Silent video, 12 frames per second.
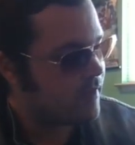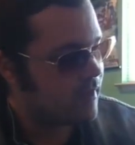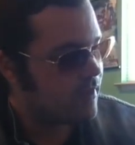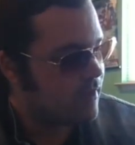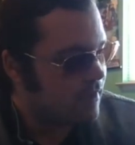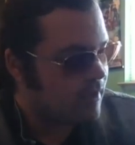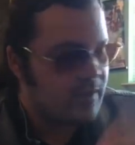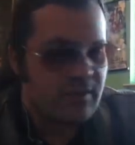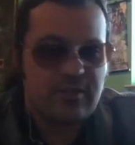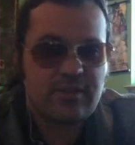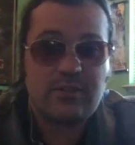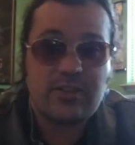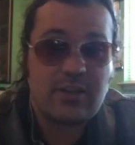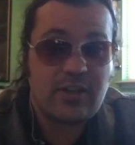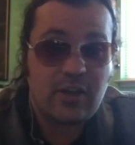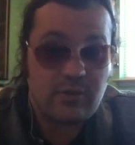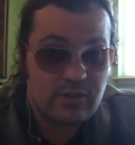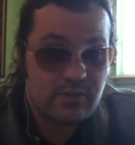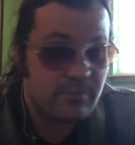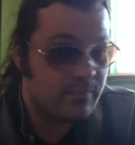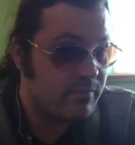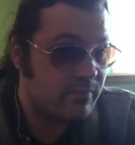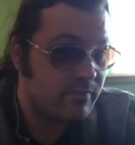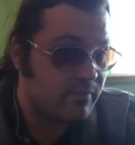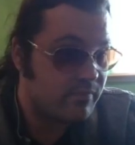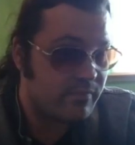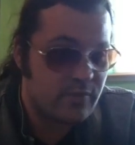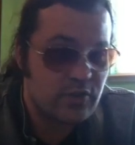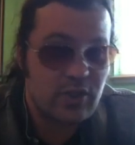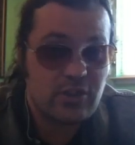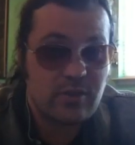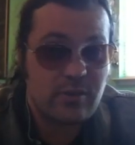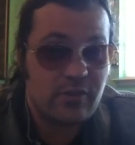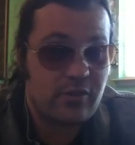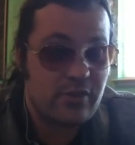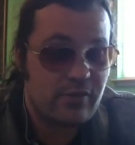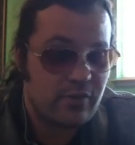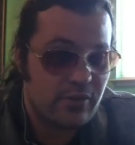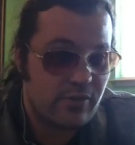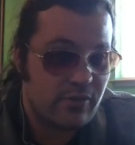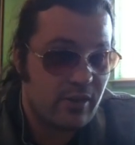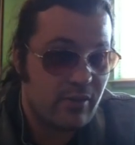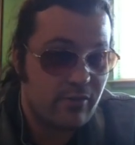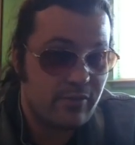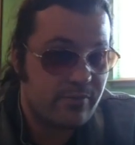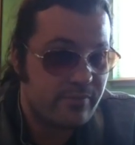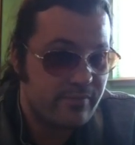you have to, you know, just judge it for yourself.